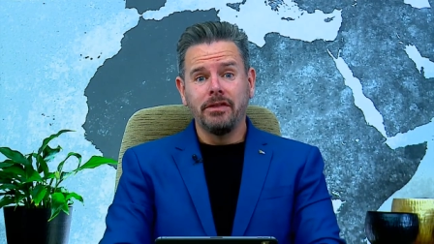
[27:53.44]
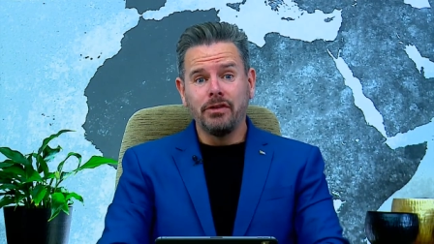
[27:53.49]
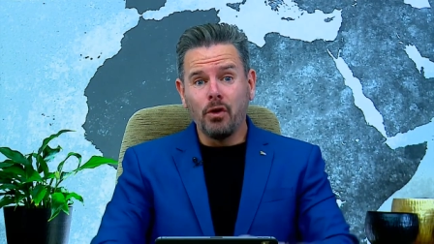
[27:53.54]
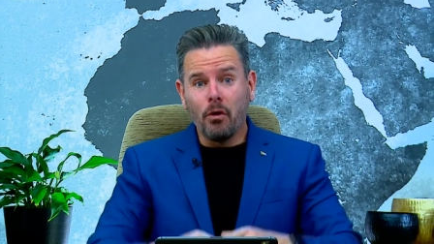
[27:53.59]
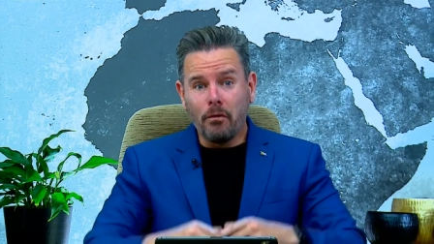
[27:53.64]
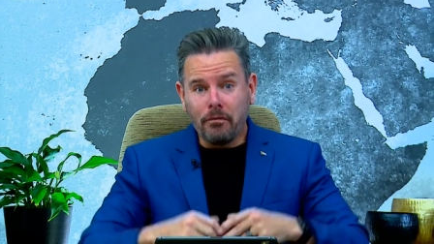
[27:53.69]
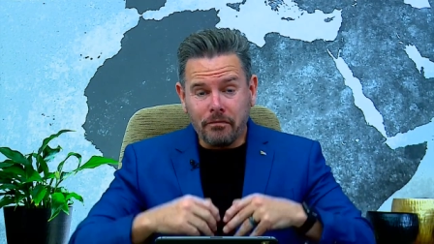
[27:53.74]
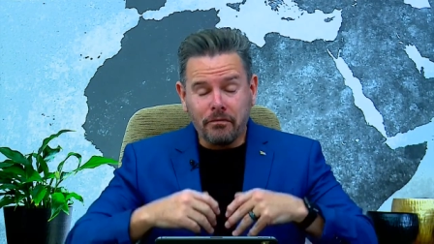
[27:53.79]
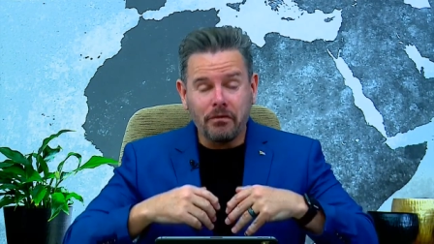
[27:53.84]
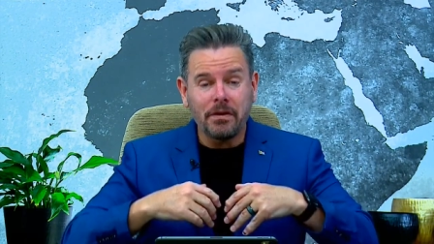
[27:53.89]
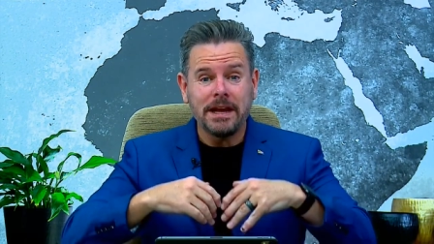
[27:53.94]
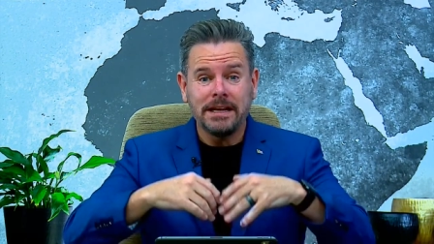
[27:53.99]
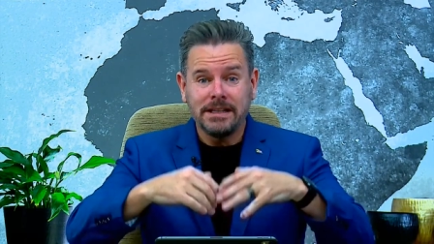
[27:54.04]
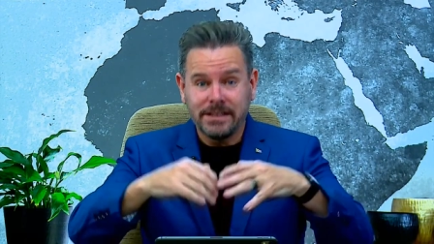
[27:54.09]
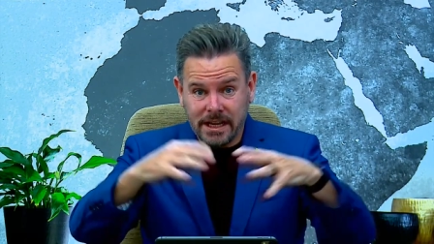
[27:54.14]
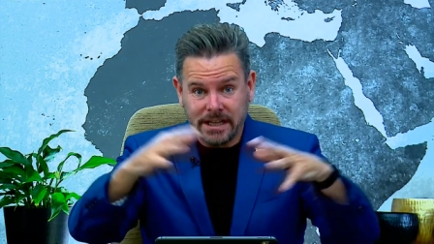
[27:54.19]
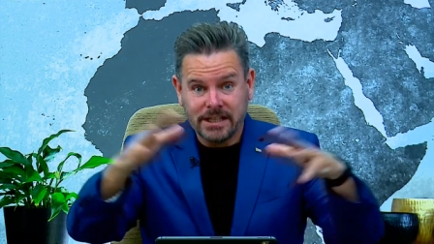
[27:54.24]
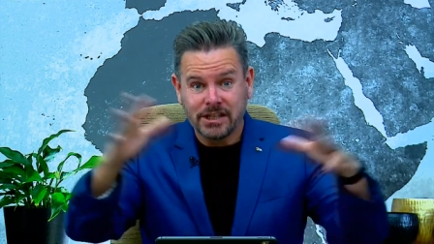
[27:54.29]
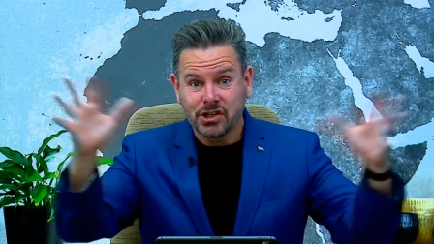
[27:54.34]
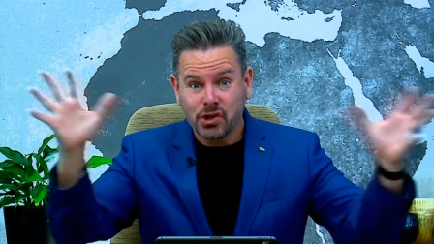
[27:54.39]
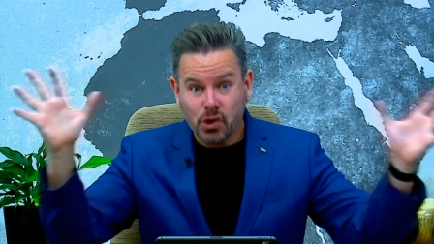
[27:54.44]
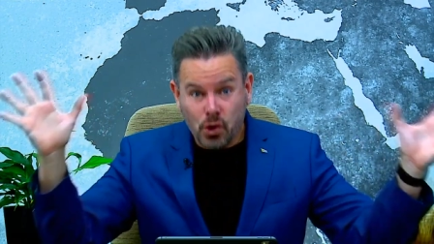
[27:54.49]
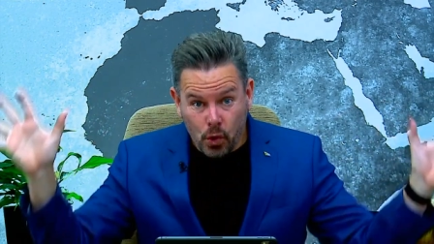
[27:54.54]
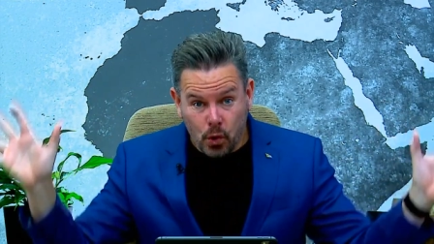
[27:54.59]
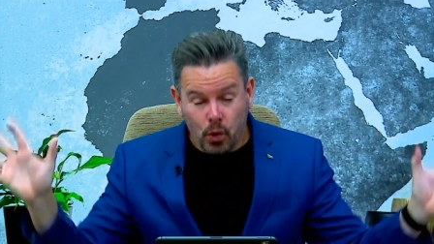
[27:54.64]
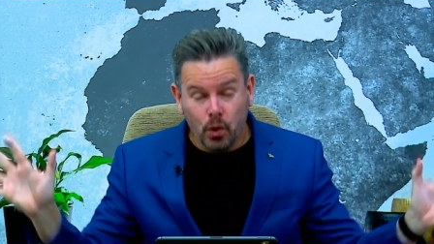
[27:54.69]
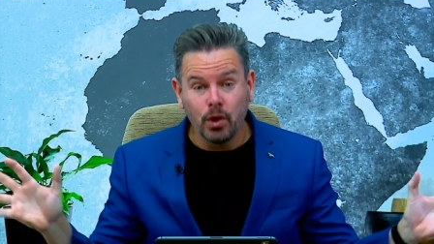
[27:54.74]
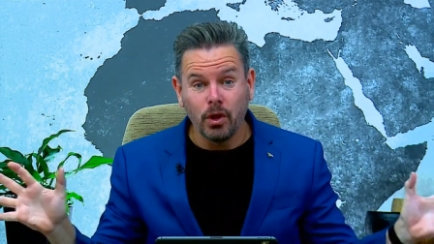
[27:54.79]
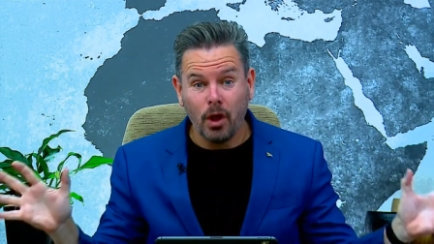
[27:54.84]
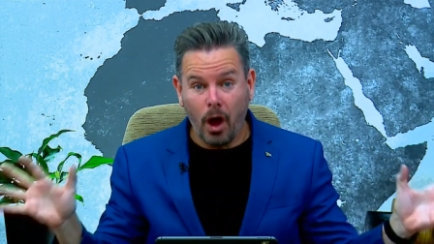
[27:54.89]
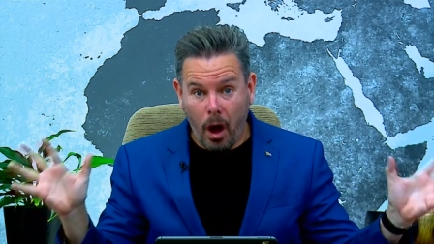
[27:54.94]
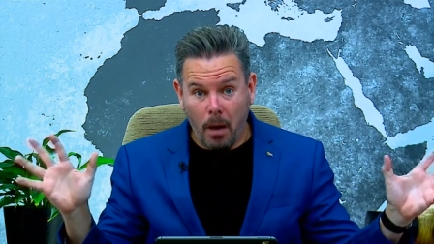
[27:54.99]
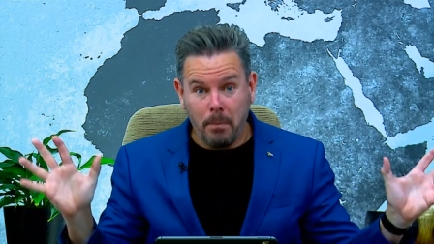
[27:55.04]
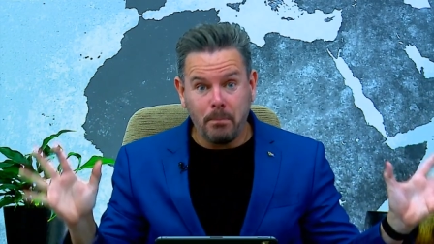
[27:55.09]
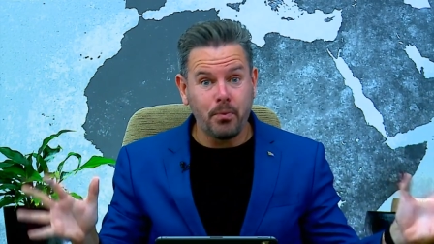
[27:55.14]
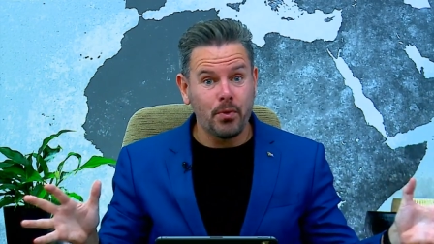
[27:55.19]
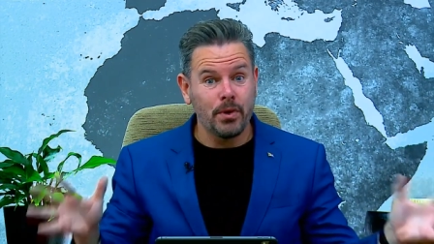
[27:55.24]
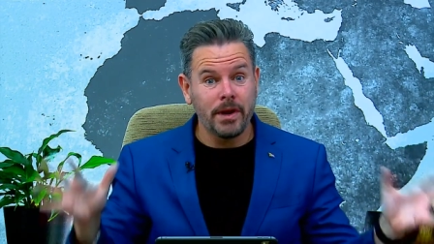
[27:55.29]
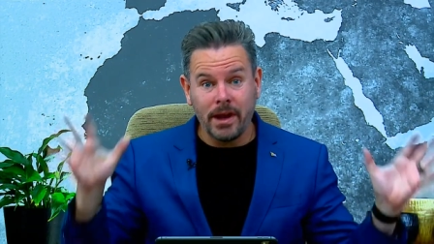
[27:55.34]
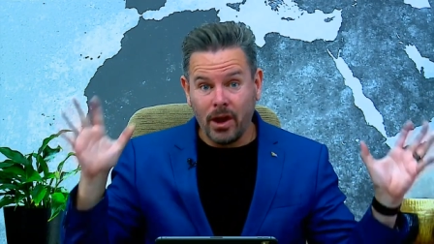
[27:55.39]
your friends at school
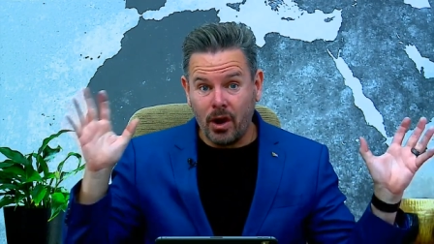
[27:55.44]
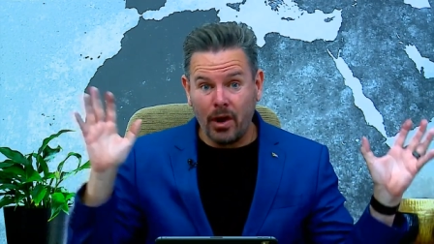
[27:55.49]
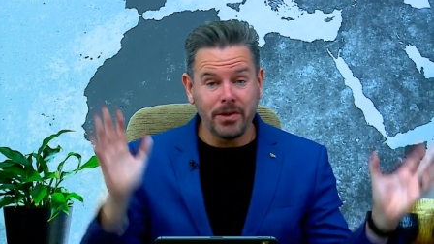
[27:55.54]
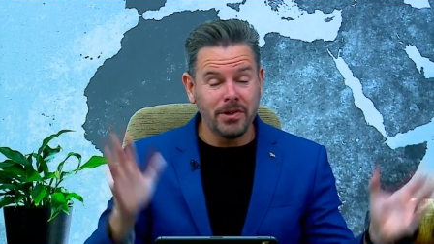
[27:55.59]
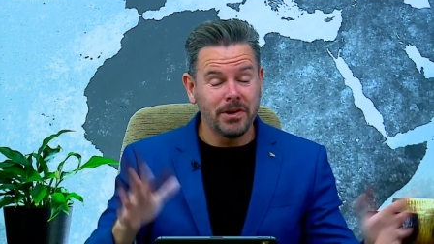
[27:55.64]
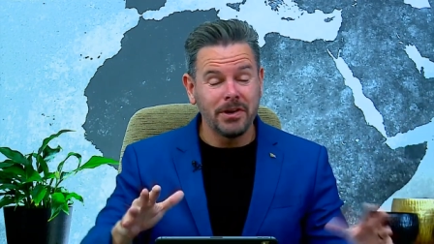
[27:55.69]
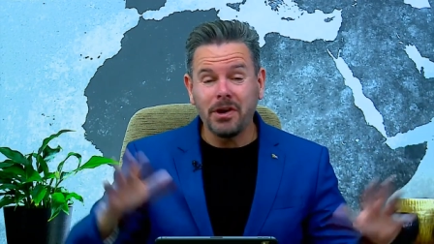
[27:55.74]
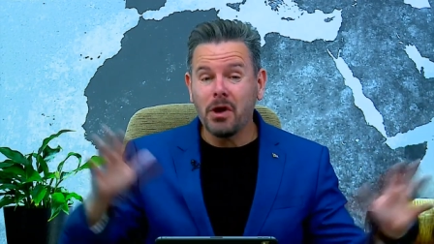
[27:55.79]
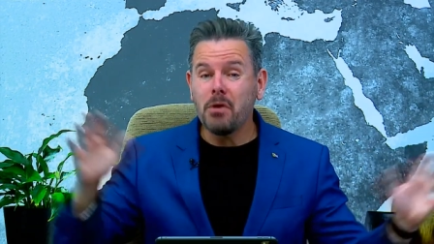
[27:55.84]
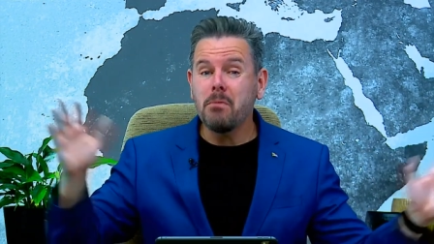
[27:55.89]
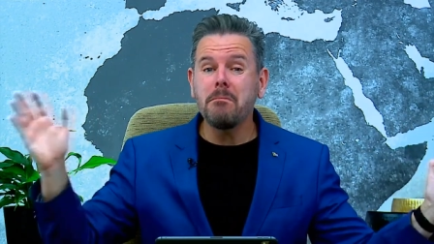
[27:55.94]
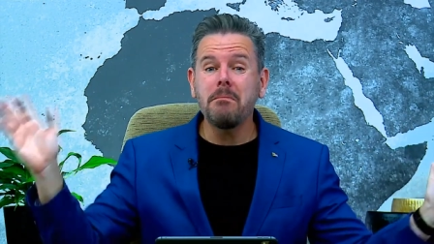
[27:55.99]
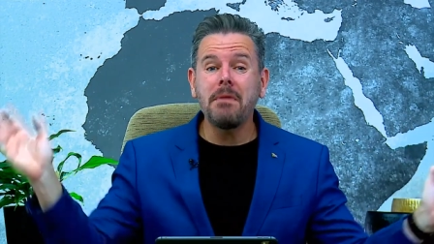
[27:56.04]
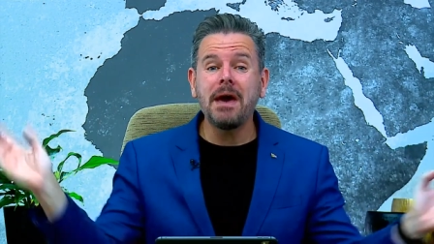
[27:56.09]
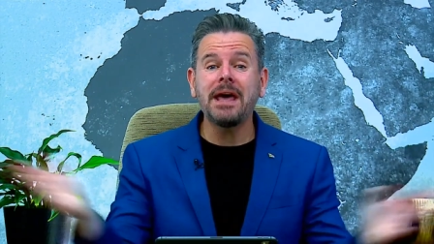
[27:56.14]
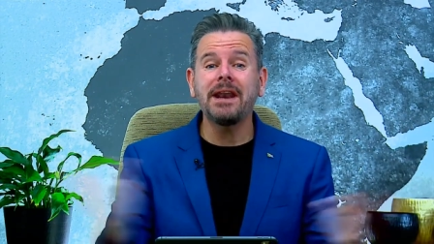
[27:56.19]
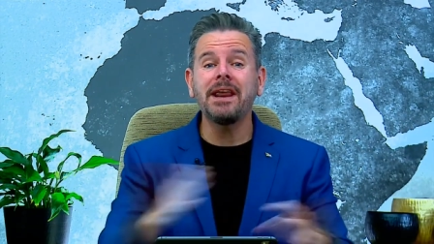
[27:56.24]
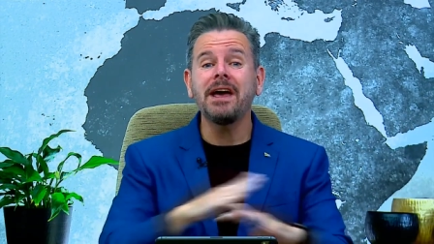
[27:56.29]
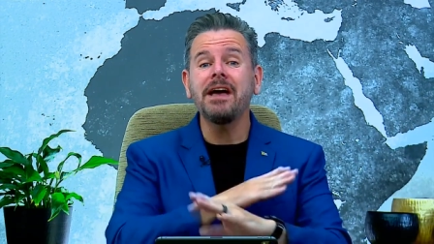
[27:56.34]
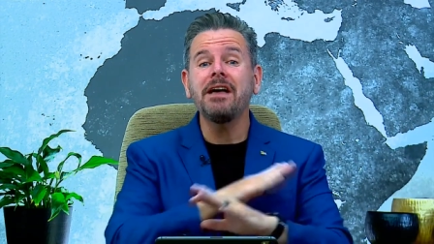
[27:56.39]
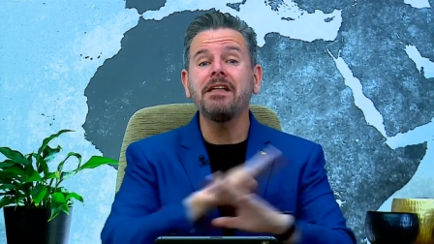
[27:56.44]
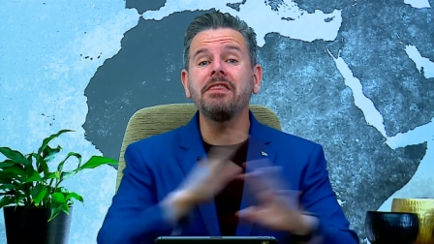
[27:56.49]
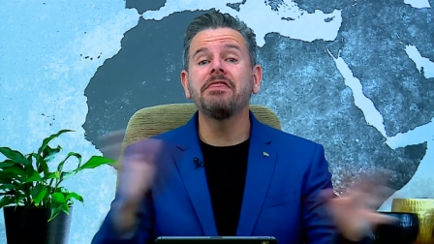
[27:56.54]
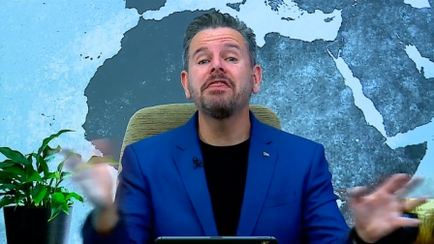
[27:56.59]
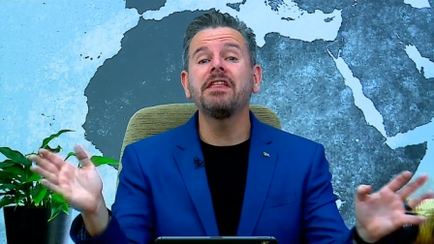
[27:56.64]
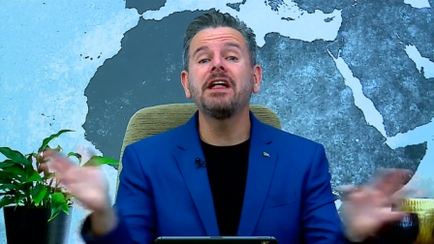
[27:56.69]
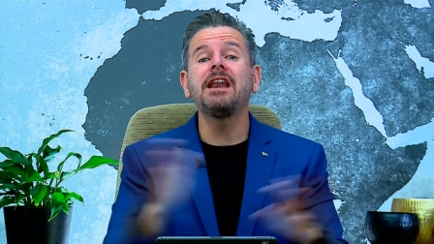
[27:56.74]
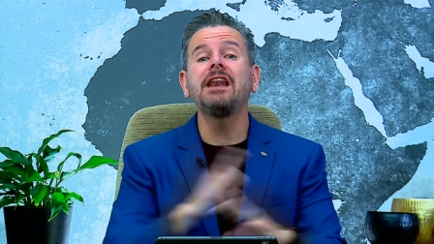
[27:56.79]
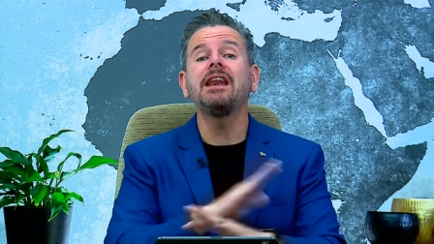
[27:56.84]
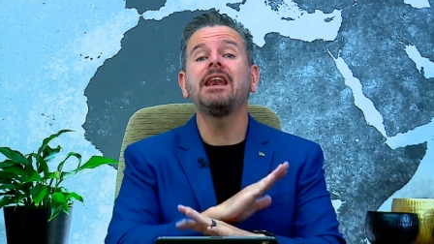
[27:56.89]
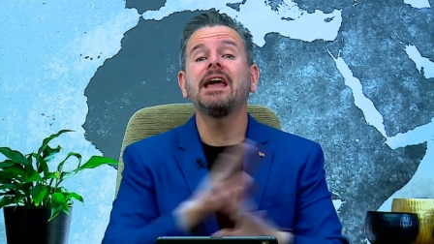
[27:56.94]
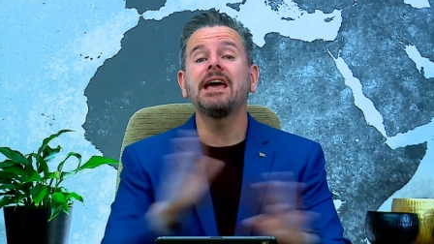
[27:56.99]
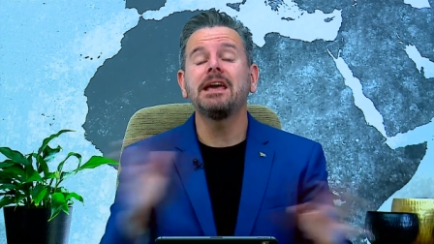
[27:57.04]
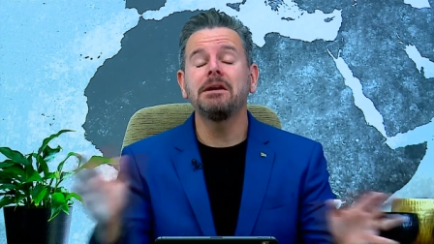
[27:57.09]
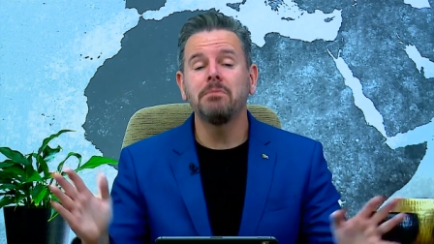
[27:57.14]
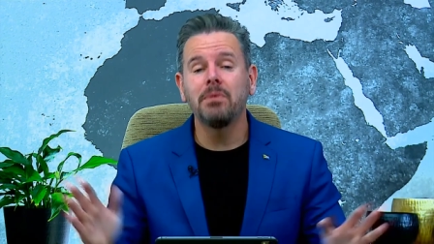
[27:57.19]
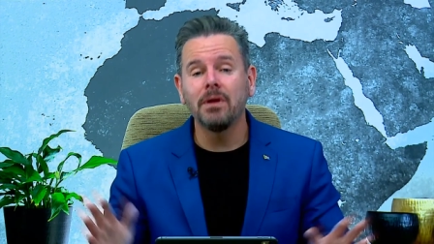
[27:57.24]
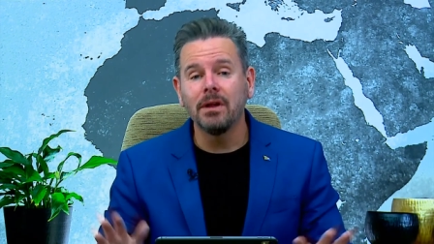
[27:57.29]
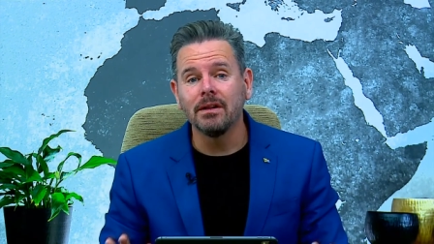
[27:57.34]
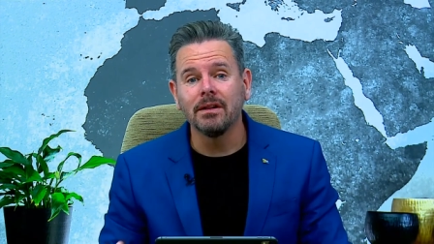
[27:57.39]
are putting on you, no matter the
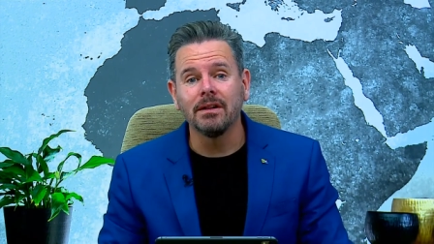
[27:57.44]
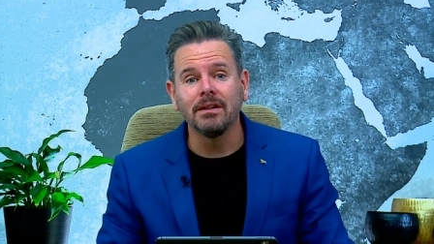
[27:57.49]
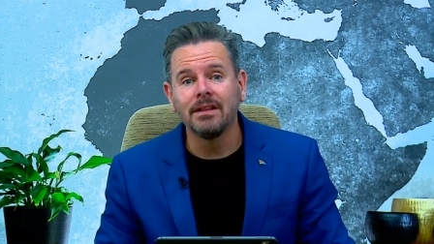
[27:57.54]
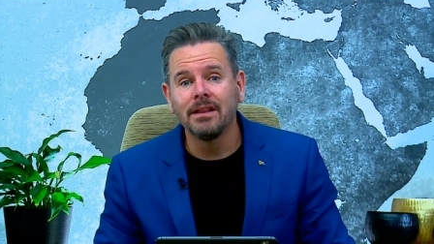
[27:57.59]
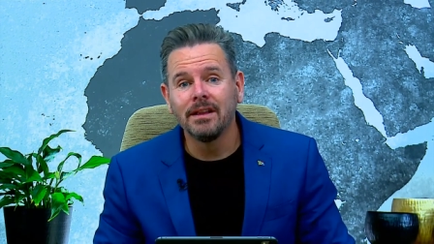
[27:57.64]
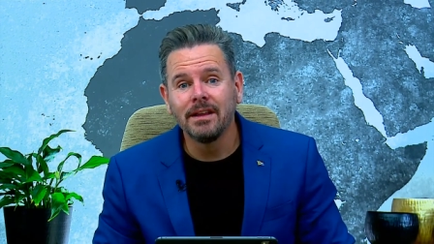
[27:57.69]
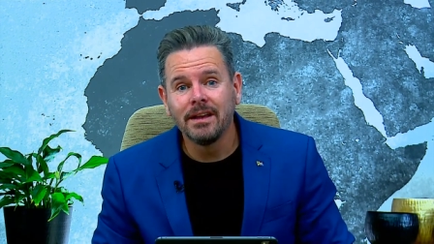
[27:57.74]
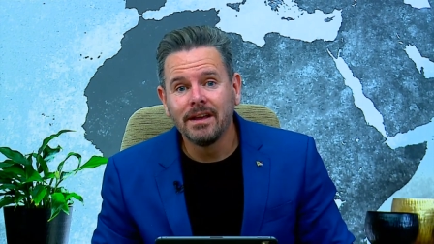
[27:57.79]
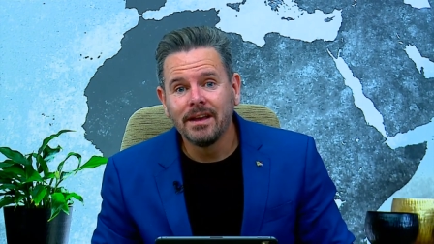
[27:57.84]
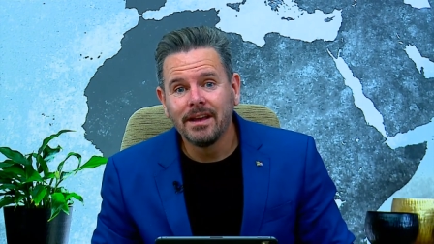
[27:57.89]
label,